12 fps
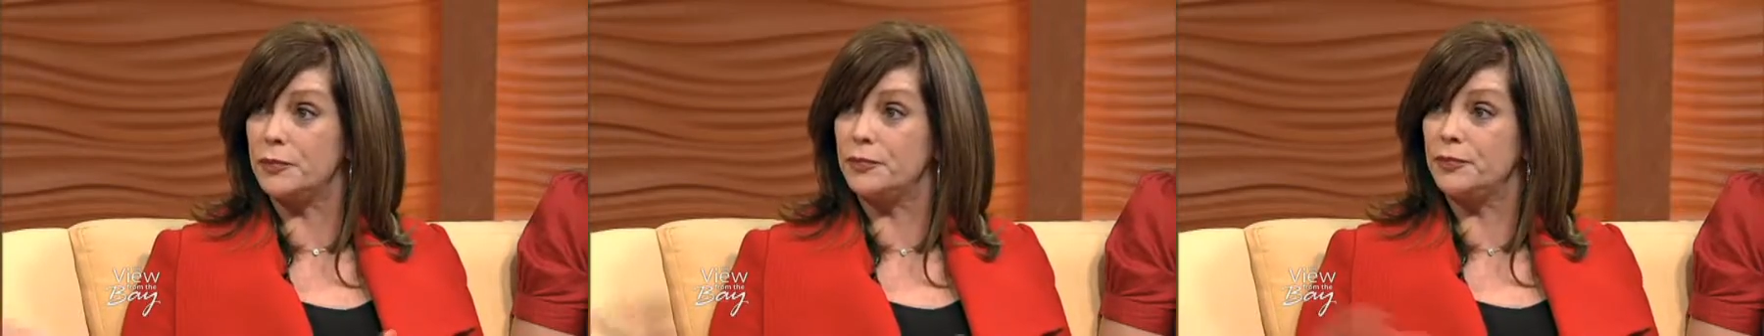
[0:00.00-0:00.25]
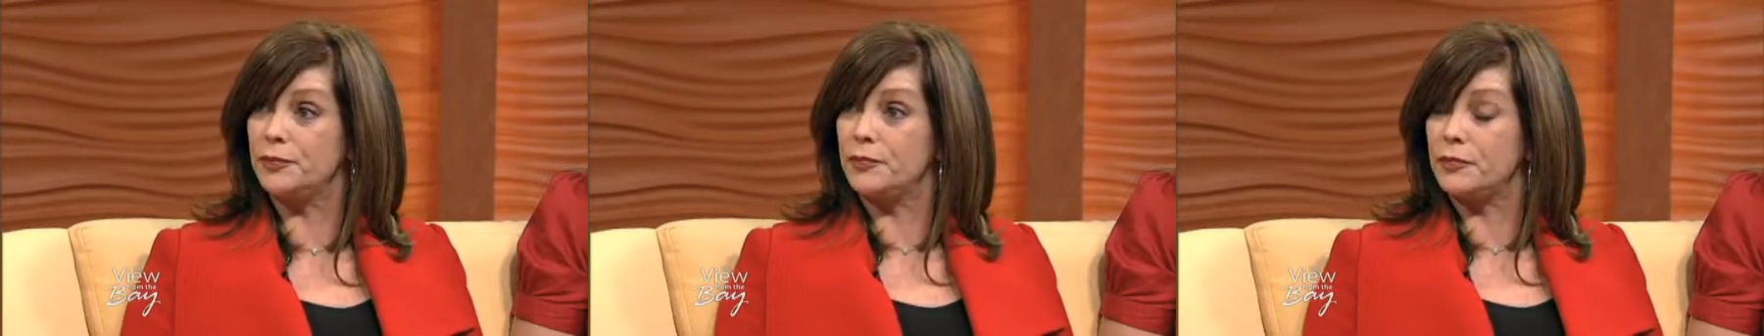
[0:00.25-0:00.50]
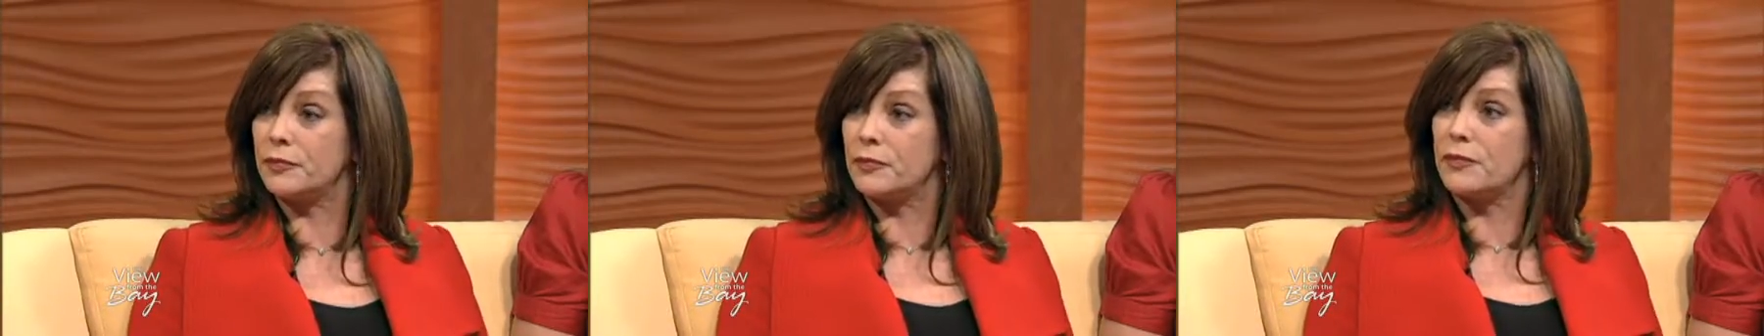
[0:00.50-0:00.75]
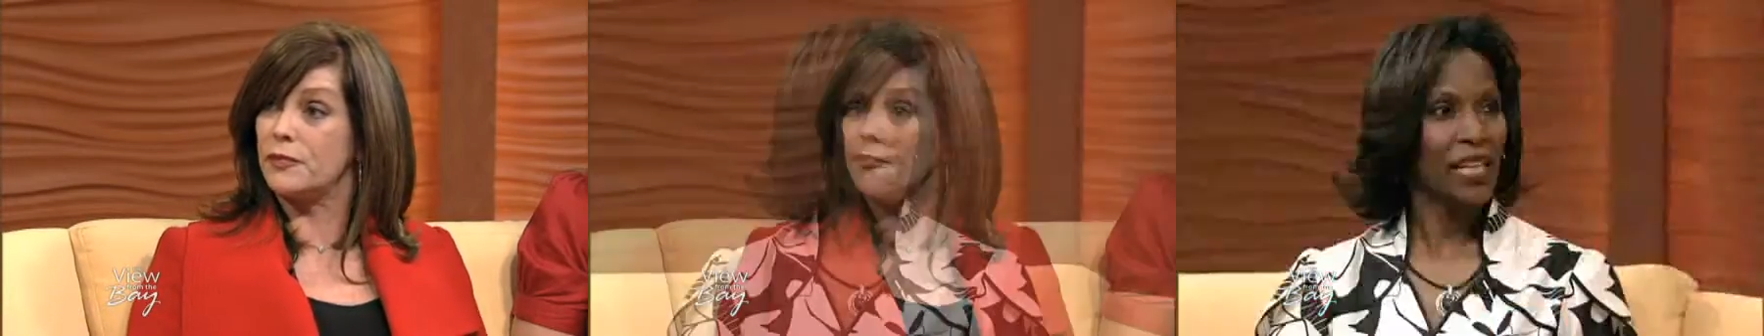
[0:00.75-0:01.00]
Exactly.
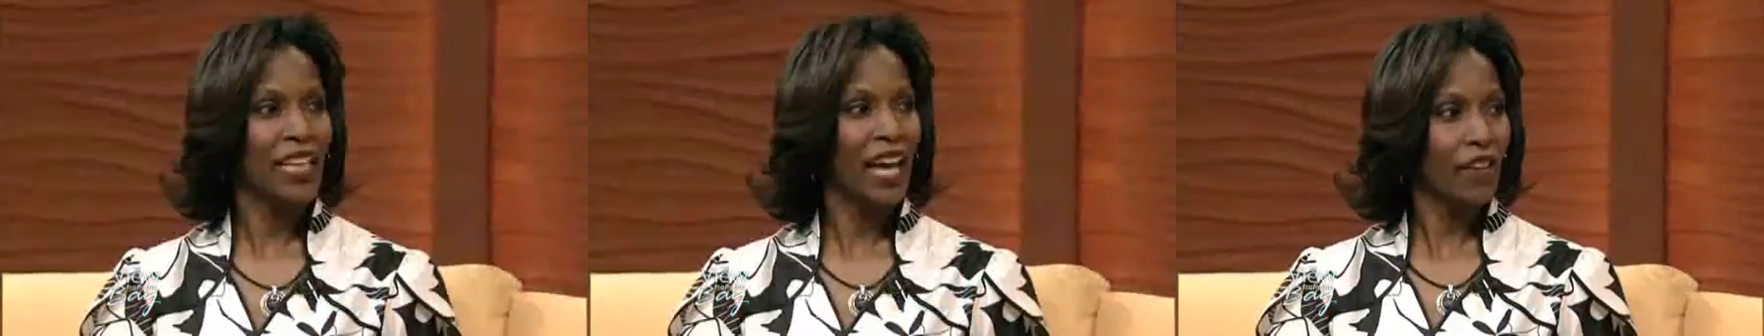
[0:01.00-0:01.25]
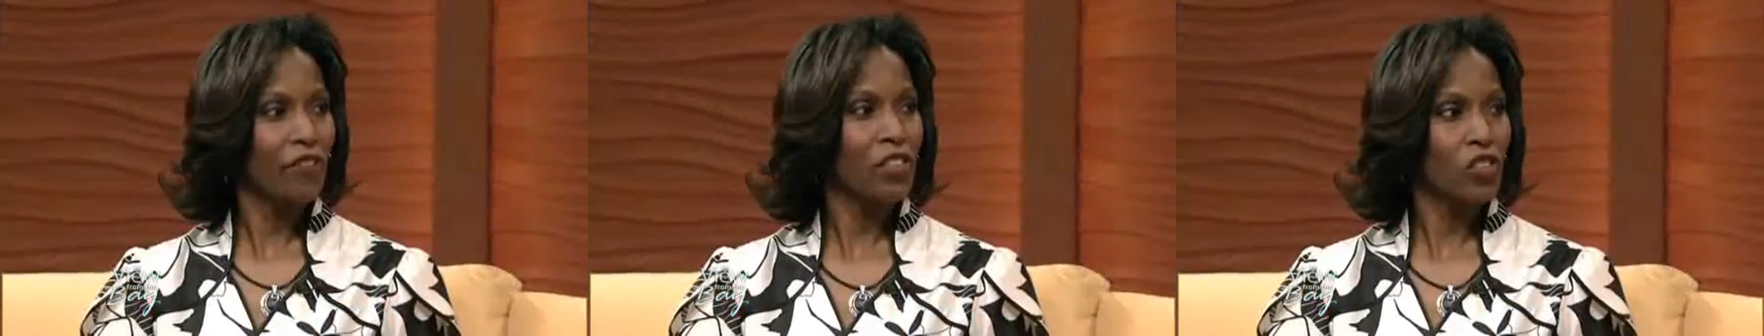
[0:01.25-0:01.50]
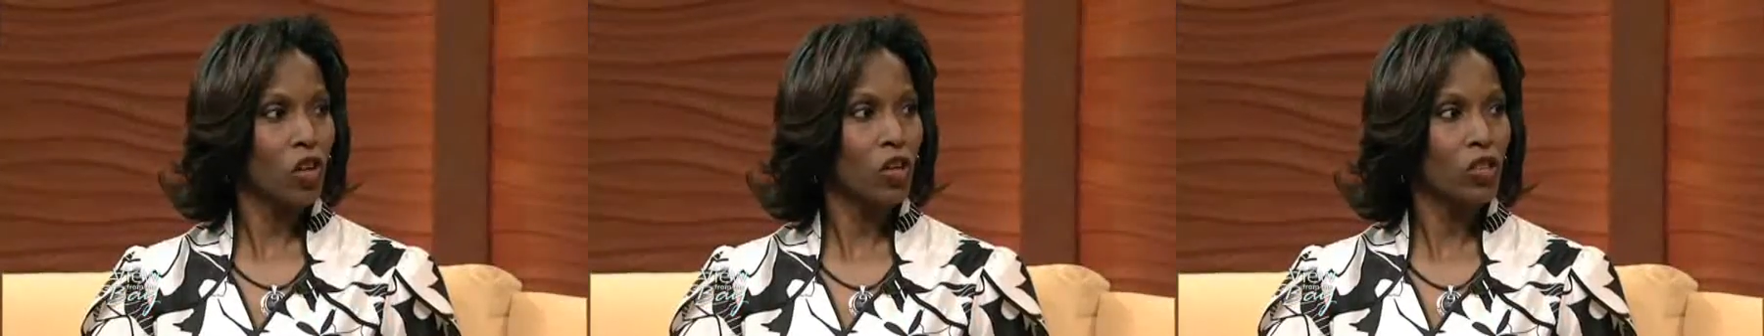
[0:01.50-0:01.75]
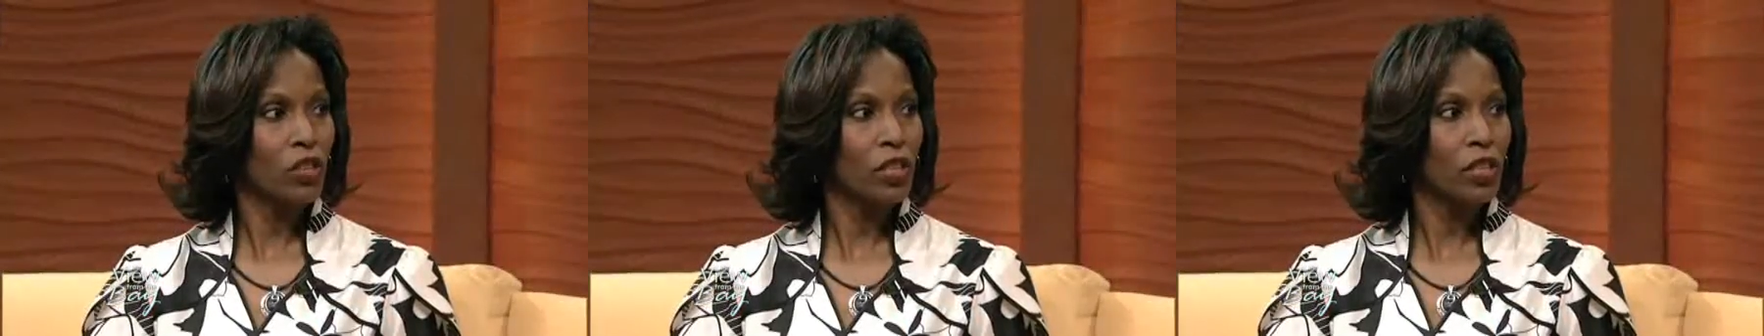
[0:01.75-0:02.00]
I mean, a lot of it starts,